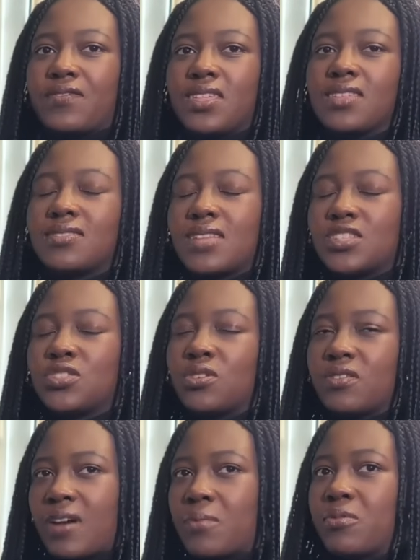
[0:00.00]
think
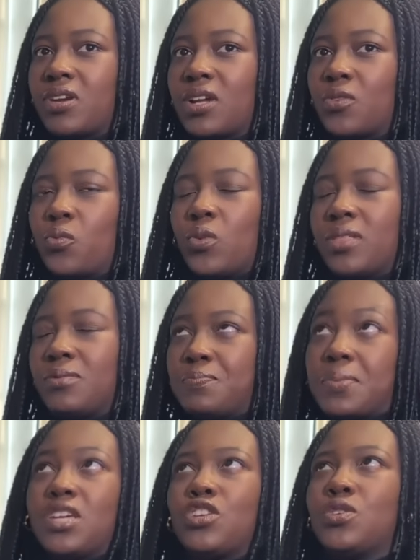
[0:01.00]
Deadstock fabric with
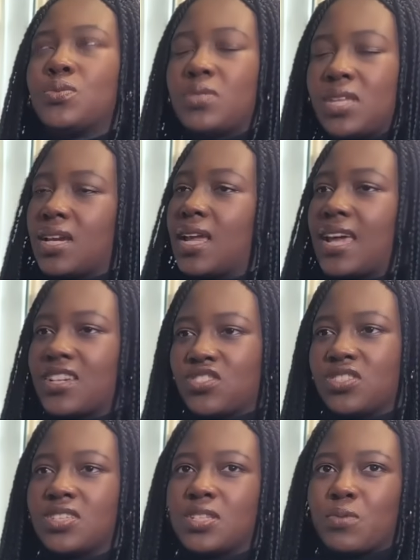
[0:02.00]
being used within
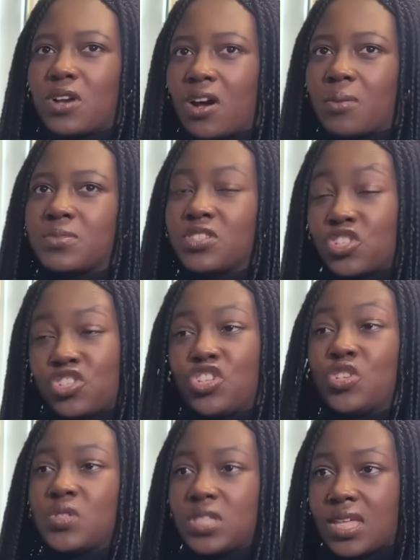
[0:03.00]
collections has become such a
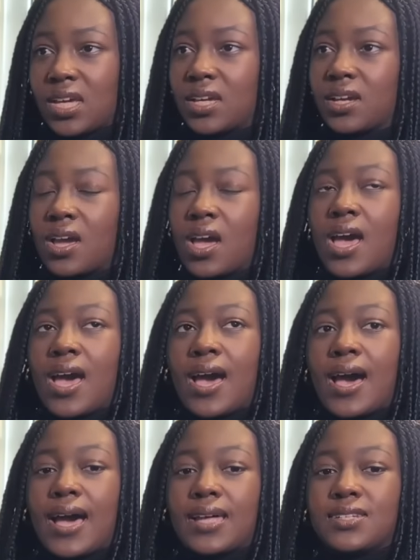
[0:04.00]
huge thing.
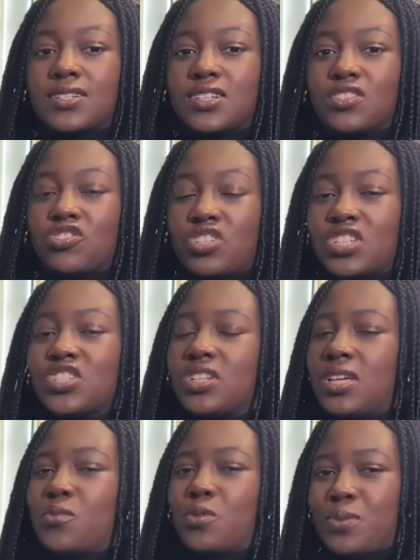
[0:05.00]
And
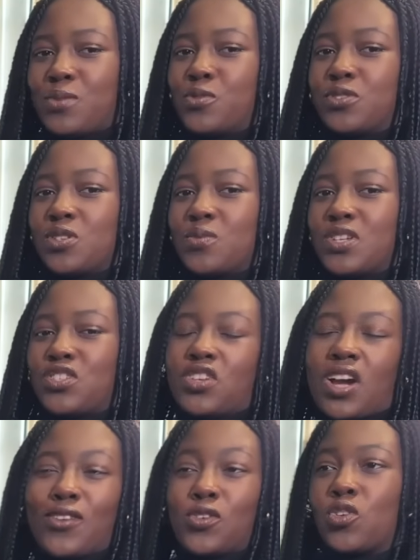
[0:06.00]
traditionally, what people do is you
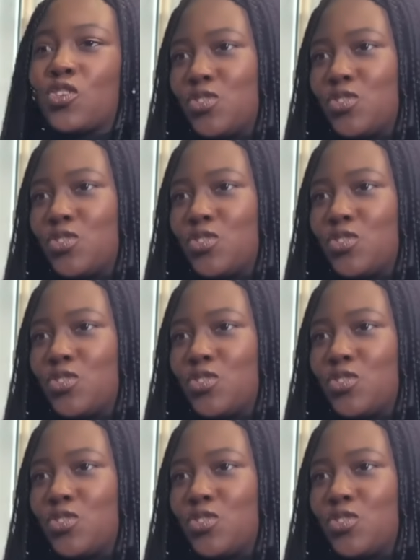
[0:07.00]
kind of knock